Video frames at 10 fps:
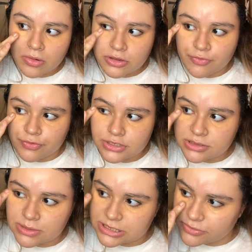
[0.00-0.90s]
The first
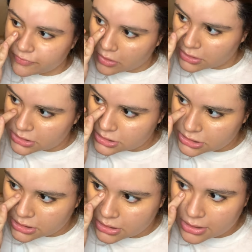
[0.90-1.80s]
semester of college,
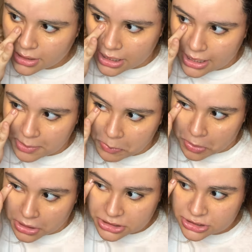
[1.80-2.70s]
I
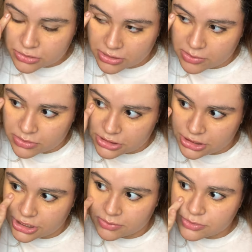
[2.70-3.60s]
watched 21
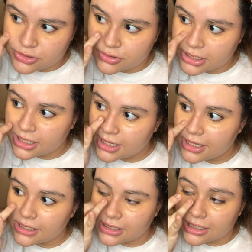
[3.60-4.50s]
Jump Street,
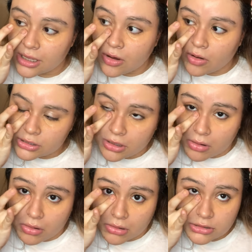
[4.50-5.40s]
like
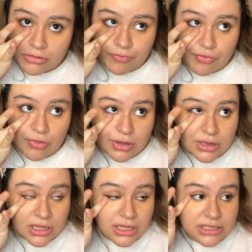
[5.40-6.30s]
all the four
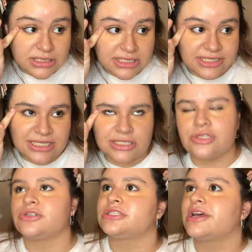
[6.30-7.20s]
seasons.
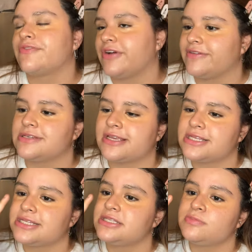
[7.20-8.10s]
There's like 5
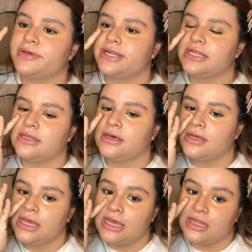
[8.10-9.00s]
seasons, but in
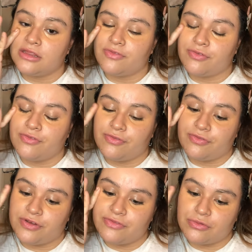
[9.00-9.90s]
the
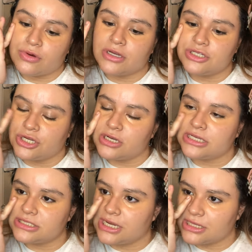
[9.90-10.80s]
fifth one,
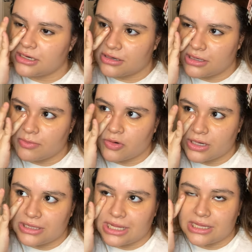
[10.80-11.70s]
Johnny's not there anymore,
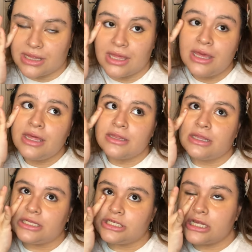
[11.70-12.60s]
and like
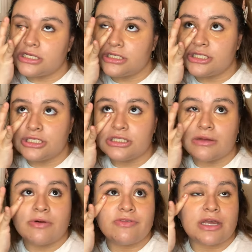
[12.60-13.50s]
they changed
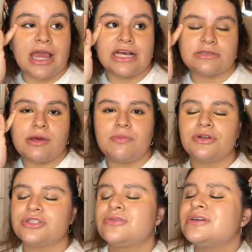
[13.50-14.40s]
some of the cast
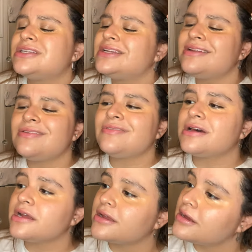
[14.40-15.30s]
members, so it didn't
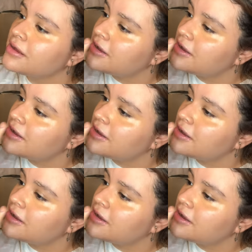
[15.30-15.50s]
like